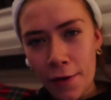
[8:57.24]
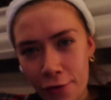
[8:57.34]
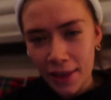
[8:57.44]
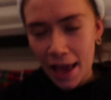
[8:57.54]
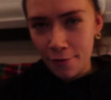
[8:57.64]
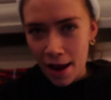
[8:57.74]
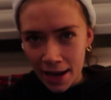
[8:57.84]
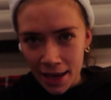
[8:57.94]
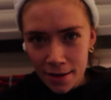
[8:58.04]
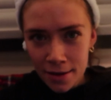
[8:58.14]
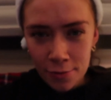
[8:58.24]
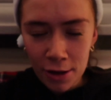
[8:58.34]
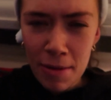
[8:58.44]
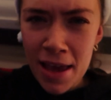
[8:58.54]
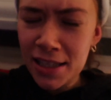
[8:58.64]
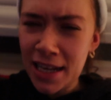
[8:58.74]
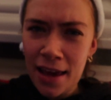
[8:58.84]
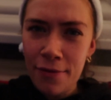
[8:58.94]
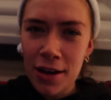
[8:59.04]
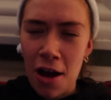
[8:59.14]
for the get ready with me. Did I
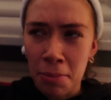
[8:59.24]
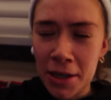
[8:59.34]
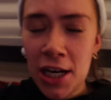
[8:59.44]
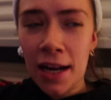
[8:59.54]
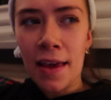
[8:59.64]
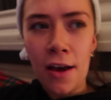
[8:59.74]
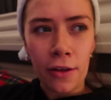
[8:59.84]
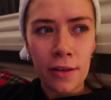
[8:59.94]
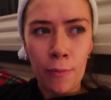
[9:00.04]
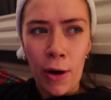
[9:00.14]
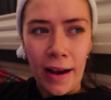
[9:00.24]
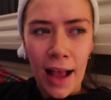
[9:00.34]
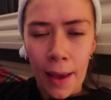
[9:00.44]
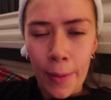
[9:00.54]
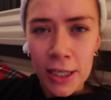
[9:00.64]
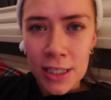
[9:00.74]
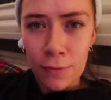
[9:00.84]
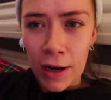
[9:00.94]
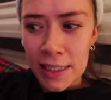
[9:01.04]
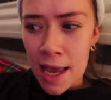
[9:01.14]
even accomplish anything other than wearing eye patches
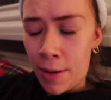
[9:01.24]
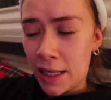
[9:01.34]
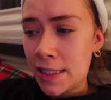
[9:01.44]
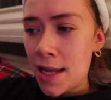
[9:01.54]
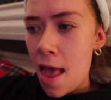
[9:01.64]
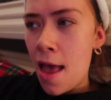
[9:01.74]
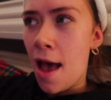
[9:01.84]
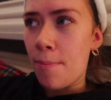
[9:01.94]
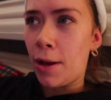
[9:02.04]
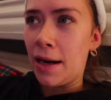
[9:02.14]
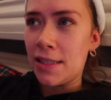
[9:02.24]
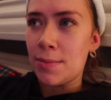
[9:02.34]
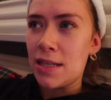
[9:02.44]
for like 10 minutes and putting some